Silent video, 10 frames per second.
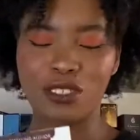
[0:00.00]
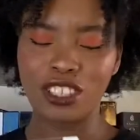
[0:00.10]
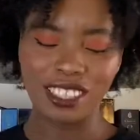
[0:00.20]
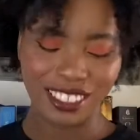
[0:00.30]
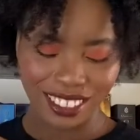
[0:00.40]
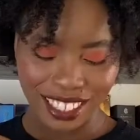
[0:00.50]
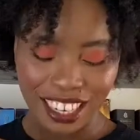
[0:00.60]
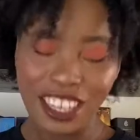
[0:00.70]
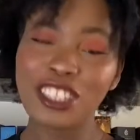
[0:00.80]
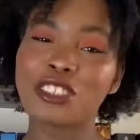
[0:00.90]
course,
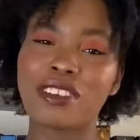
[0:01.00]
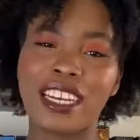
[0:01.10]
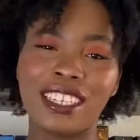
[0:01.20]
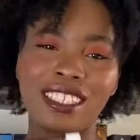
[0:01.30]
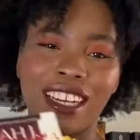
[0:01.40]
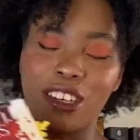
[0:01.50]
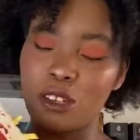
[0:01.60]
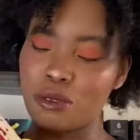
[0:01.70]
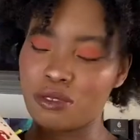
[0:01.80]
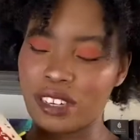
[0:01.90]
it's red. I
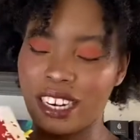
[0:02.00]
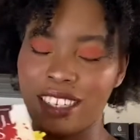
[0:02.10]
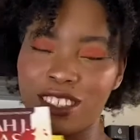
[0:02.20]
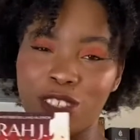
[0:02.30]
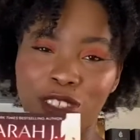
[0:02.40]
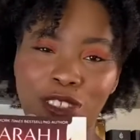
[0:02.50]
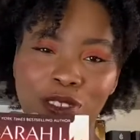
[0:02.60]
love red. So,